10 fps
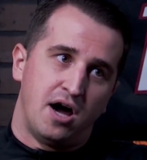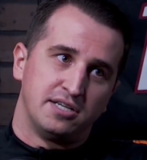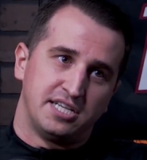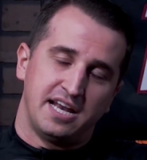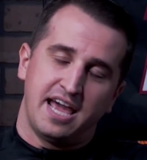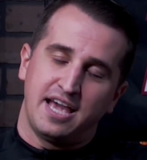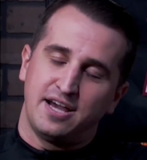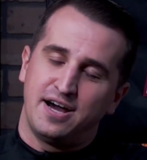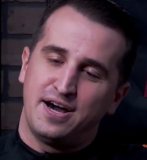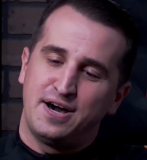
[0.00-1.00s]
on today.
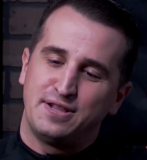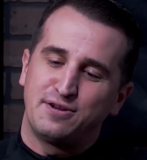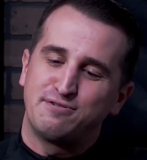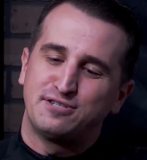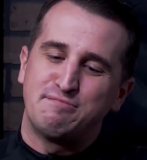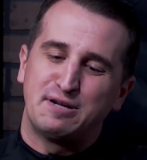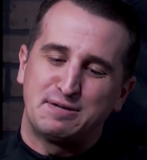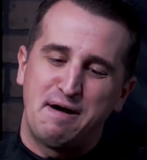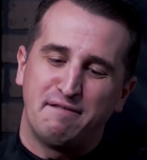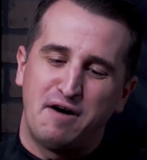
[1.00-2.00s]
Learned so much
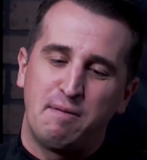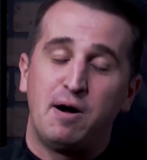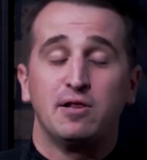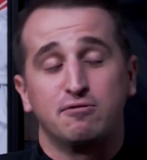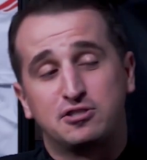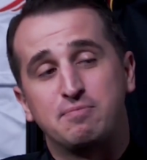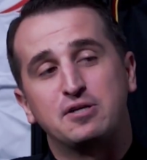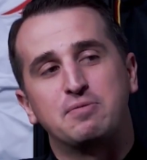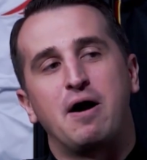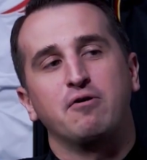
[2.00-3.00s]
about volleyball, learned so
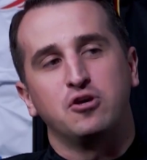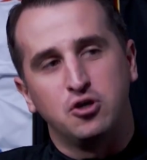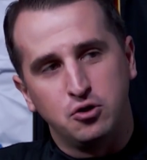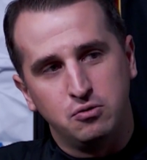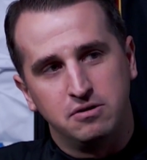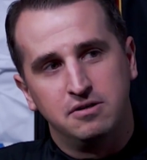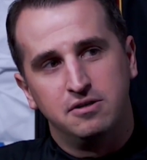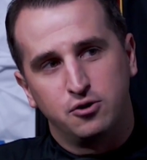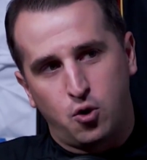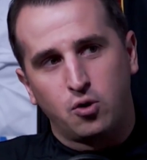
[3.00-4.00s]
much about you.
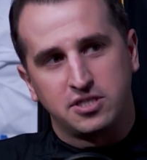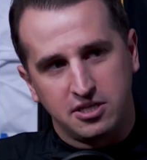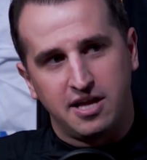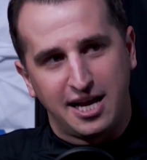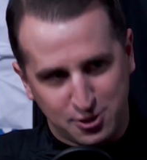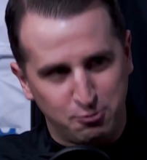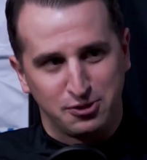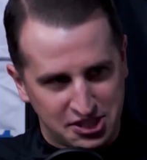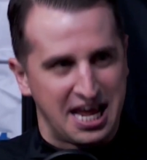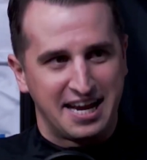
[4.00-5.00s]
Quartz Hill High School
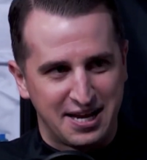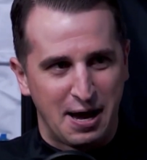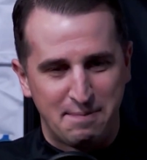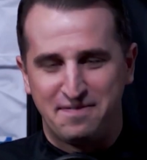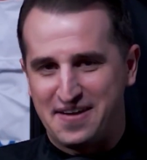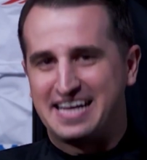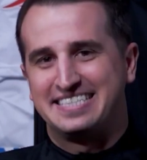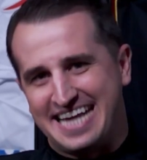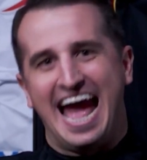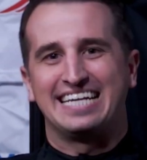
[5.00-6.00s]
stand up.
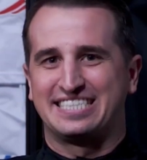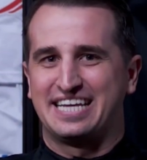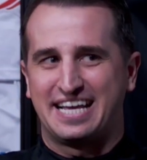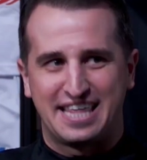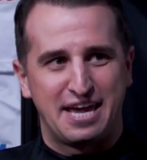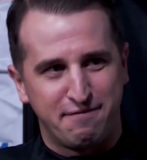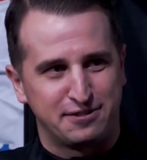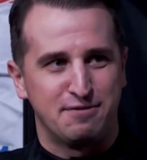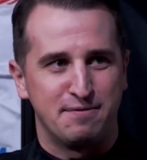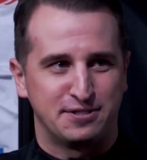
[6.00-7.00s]
Fantastic. Thank you
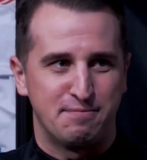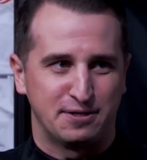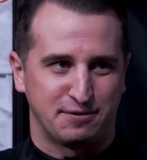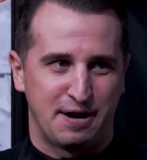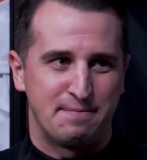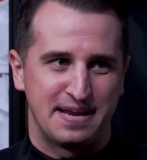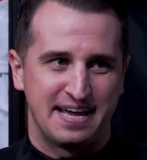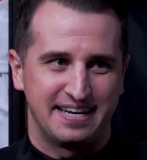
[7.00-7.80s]
so much for coming in.